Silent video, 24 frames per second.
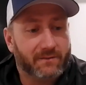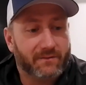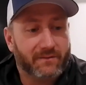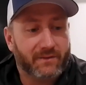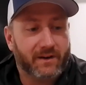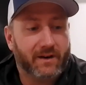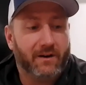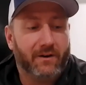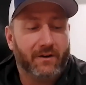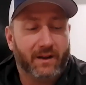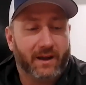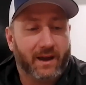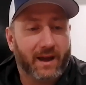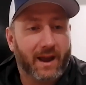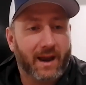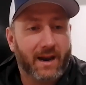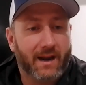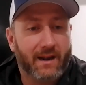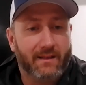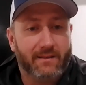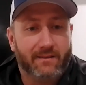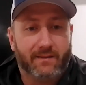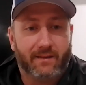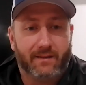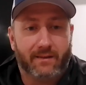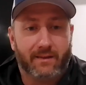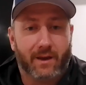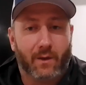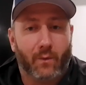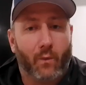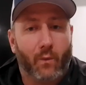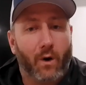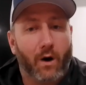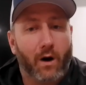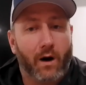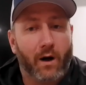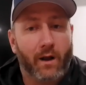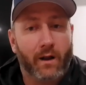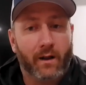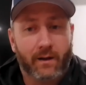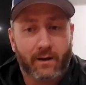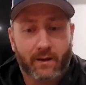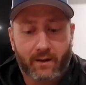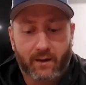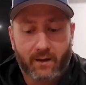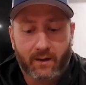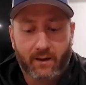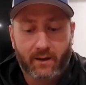figure out a cadence that they want.
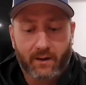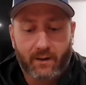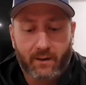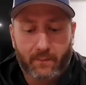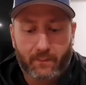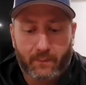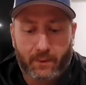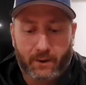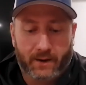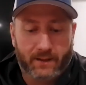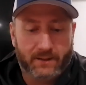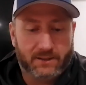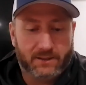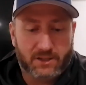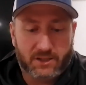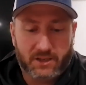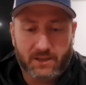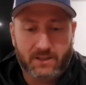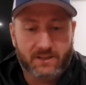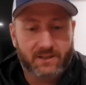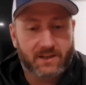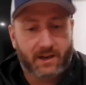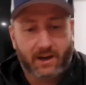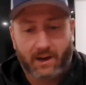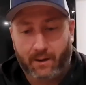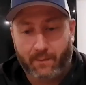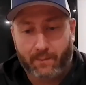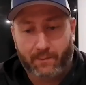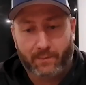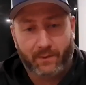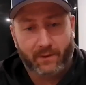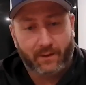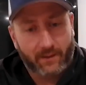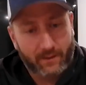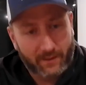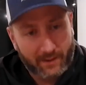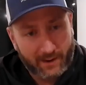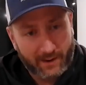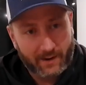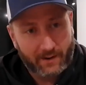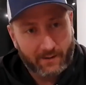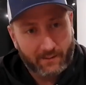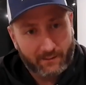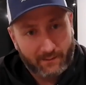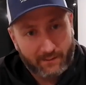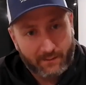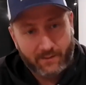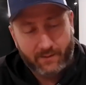But it's just up,
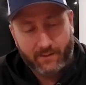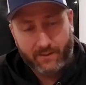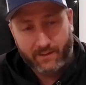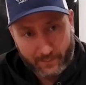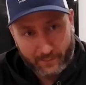down,